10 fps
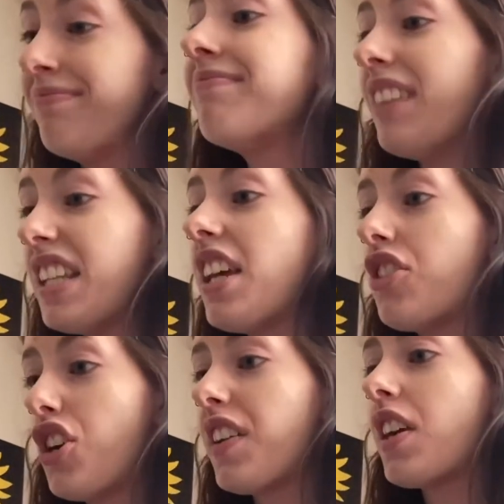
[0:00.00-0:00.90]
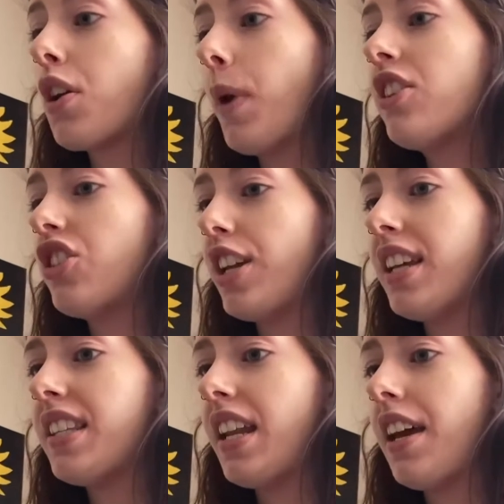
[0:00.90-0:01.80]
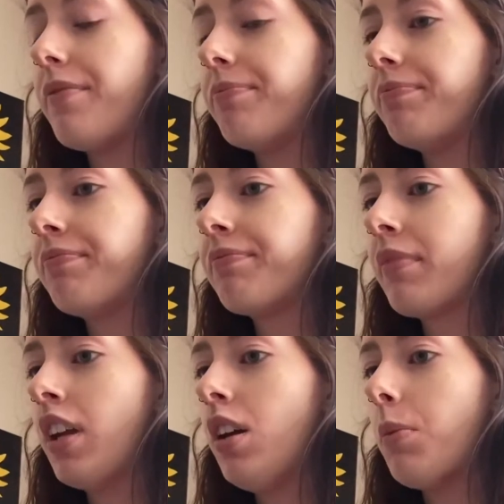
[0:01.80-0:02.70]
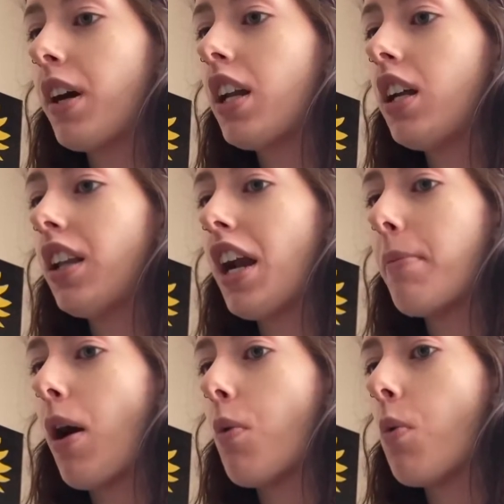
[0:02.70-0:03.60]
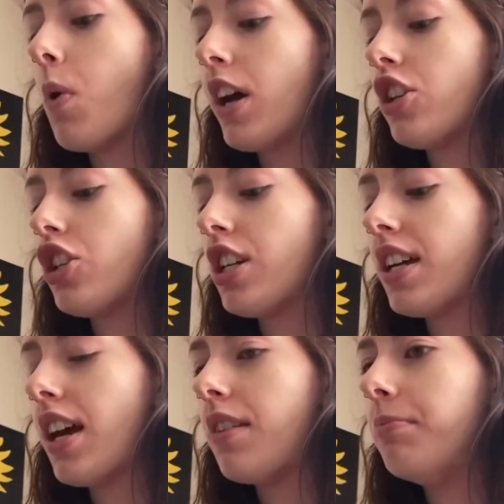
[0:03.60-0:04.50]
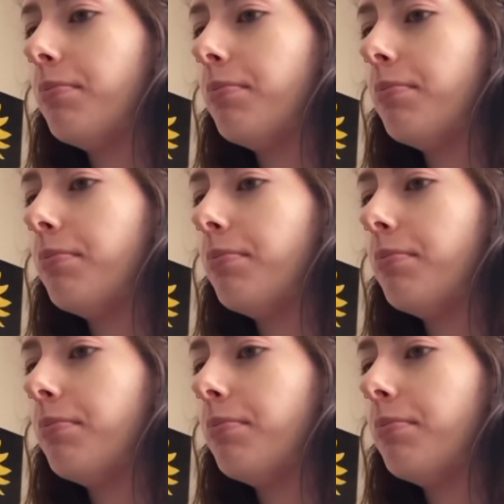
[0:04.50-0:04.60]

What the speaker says: It's a tricky question, isn't it? We're going to learn about what she did.